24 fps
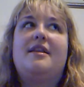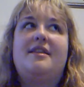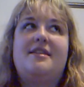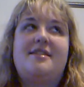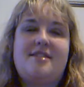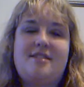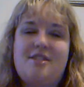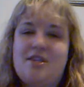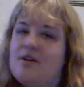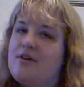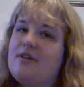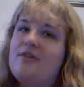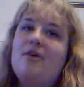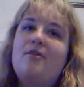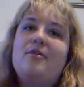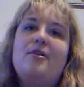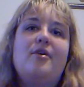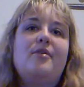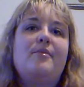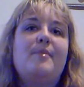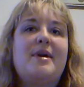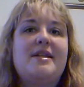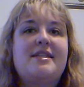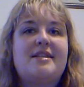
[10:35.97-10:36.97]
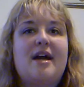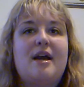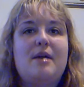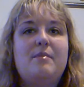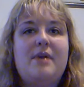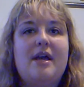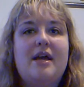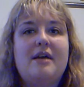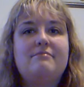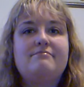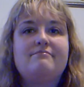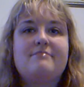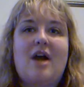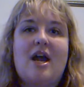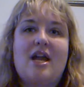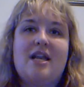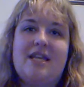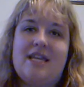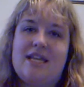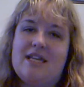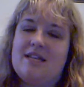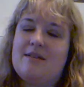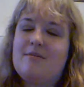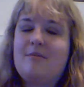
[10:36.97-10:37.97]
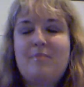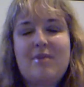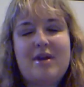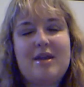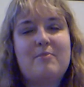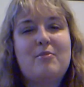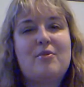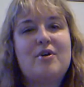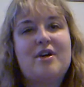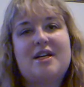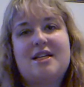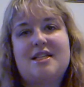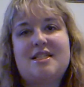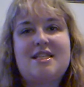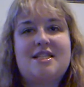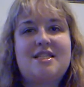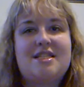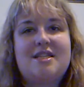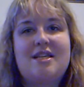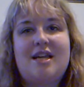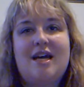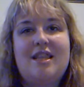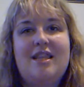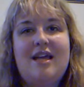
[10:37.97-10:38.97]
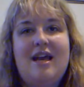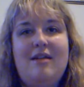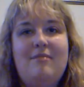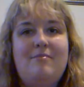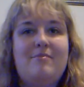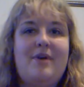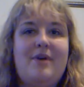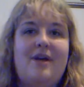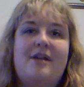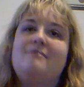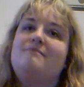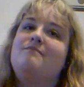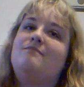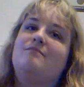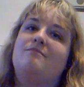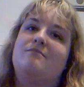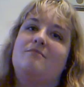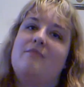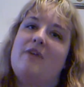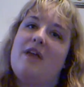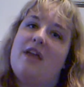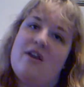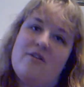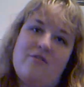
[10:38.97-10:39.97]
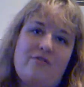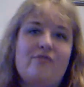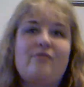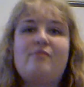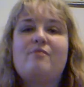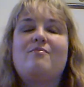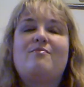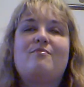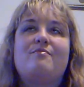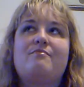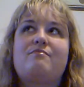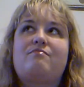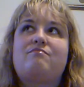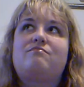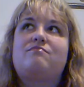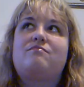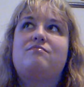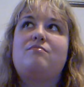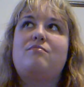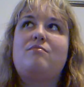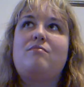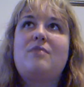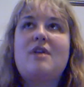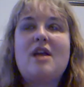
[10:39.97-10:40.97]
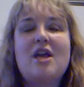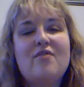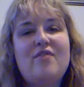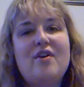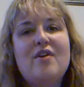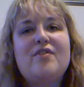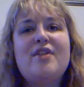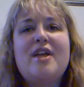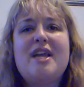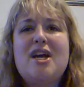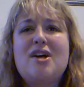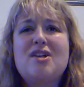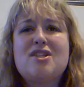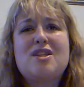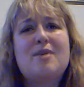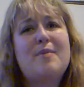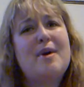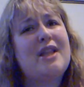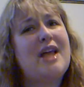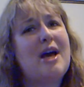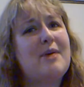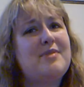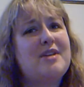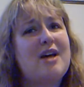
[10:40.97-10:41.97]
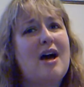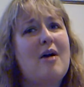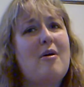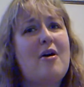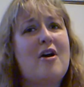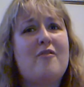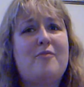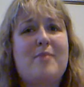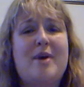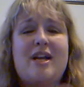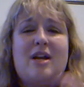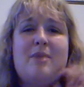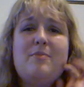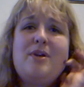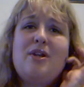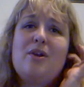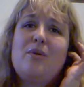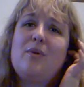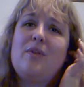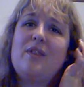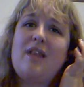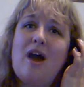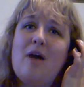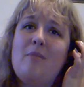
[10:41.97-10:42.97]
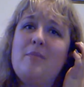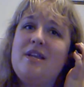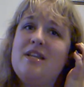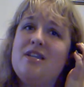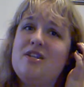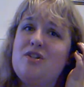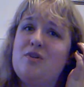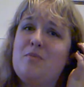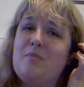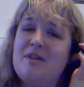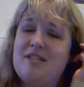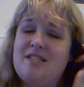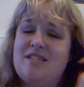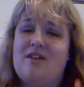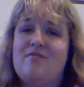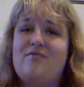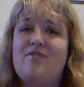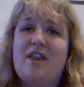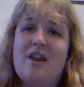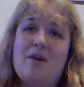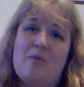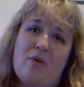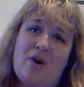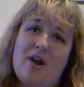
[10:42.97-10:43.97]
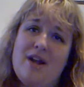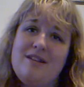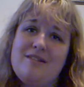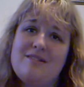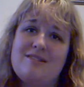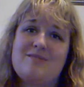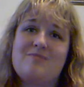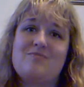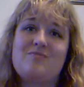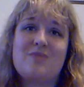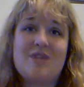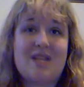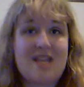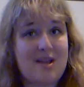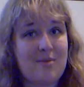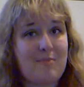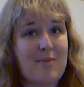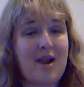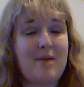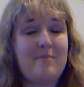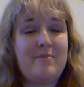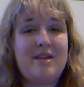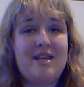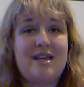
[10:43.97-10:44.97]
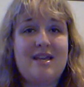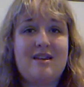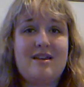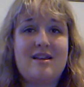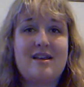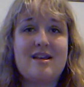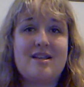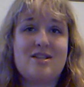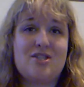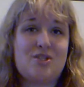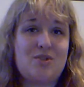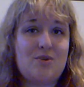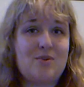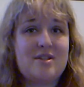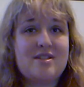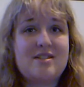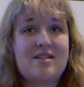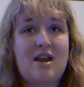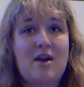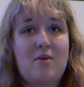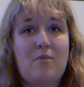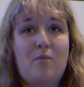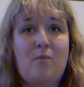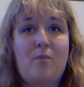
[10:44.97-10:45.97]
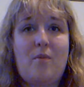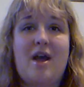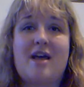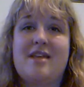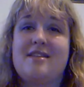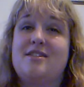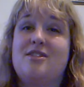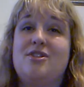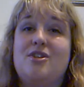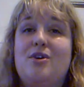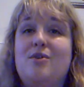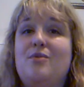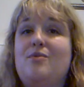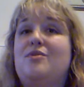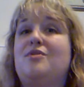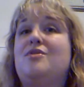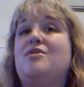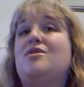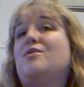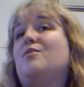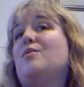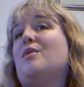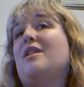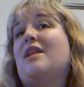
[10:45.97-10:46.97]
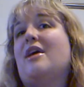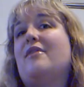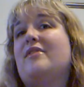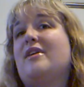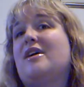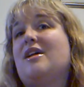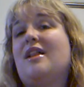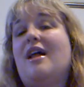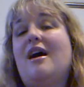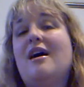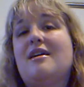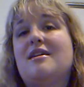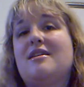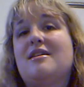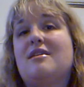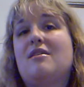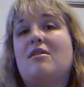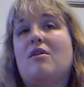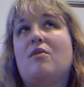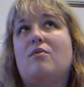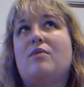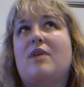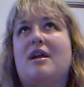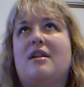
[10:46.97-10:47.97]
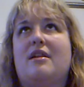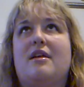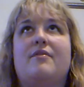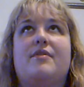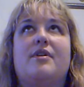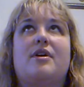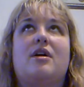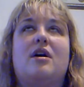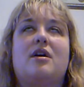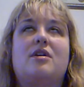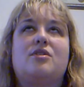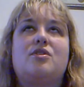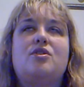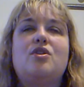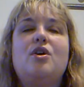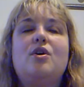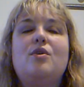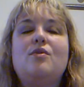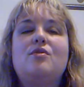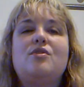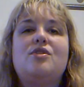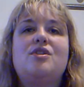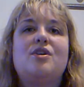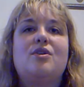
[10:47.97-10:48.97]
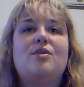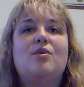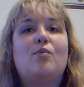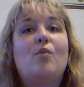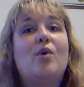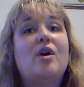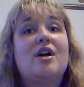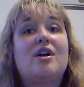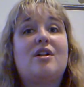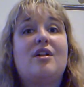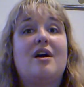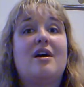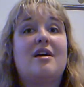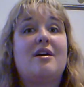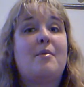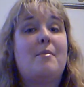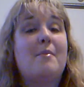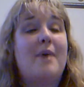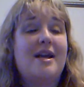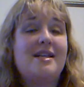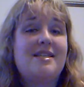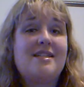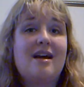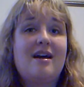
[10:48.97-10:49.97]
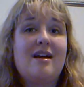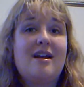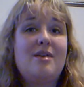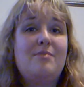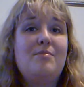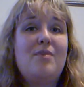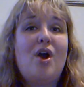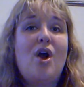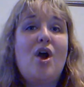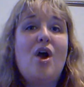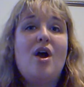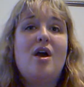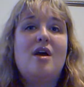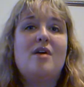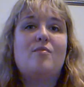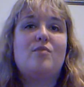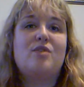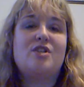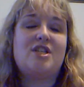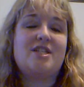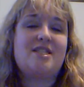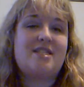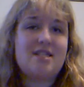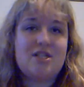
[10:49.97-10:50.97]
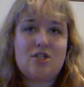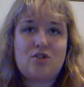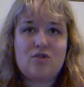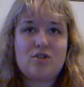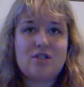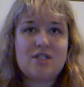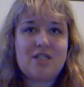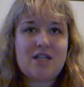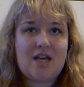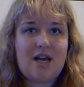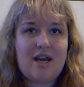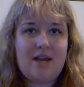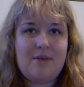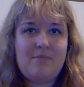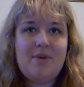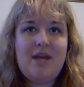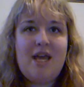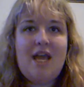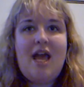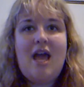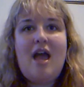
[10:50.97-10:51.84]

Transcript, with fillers: Still don't know my time yet. I need to be more consistent on that. But if if everything else on my laptop, if my computer allow me to do my stuff that I want, it might be as soon as I as noon to eleven o'clock not 11 o'clock, noon to 1 o'clock my time, which is central time,